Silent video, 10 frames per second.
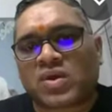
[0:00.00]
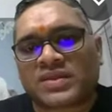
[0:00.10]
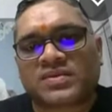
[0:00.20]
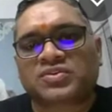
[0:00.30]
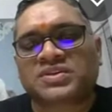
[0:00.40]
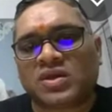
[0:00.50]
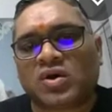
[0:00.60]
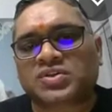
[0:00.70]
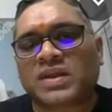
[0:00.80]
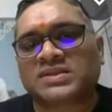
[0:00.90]
your knowledge. Suppose this is the
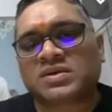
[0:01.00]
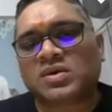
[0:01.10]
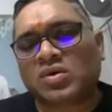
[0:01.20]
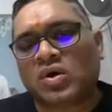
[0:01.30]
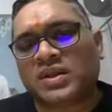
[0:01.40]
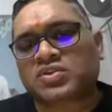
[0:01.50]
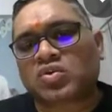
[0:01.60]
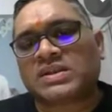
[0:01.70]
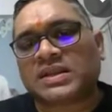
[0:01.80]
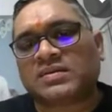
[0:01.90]
osteoblast or
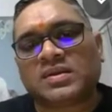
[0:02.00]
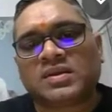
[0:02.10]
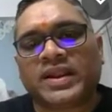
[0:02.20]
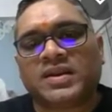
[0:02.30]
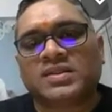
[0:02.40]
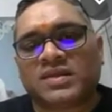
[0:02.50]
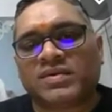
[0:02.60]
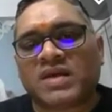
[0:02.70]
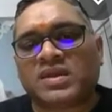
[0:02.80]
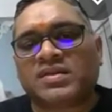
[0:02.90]
stromal cell, right? They
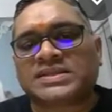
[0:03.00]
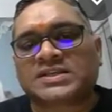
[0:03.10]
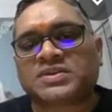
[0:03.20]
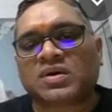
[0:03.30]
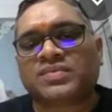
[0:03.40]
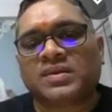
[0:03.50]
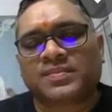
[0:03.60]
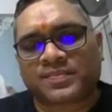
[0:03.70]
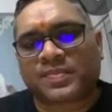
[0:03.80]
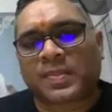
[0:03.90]
will be having increased expression of the
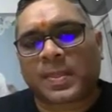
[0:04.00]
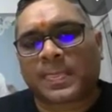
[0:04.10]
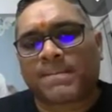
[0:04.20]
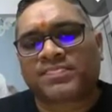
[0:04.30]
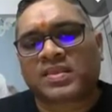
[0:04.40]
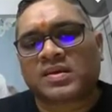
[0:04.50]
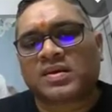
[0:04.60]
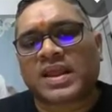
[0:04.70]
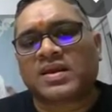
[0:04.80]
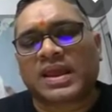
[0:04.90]

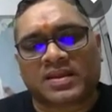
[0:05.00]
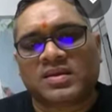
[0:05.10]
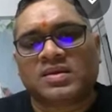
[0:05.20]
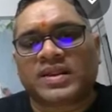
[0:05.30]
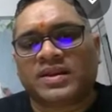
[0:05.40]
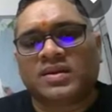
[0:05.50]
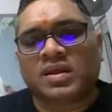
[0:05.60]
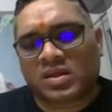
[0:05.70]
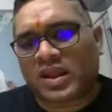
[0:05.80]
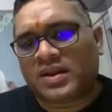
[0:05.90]
rank L, right?
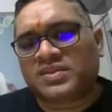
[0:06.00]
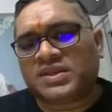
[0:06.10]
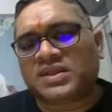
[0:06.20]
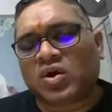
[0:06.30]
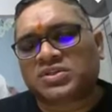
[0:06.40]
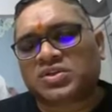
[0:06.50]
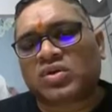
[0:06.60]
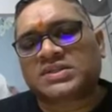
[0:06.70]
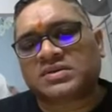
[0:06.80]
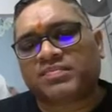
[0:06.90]
And these are the
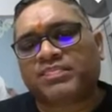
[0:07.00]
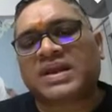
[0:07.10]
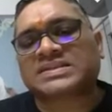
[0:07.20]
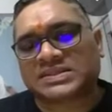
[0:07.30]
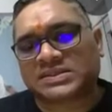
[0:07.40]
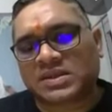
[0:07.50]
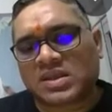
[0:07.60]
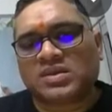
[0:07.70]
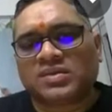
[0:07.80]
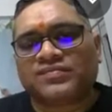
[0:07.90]
osteoclast precursors,
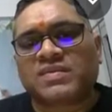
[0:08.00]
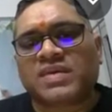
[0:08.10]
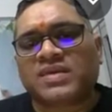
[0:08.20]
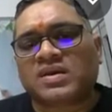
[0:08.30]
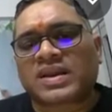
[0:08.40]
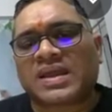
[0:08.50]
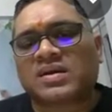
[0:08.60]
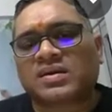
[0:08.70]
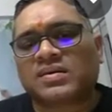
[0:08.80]
which will be having rank,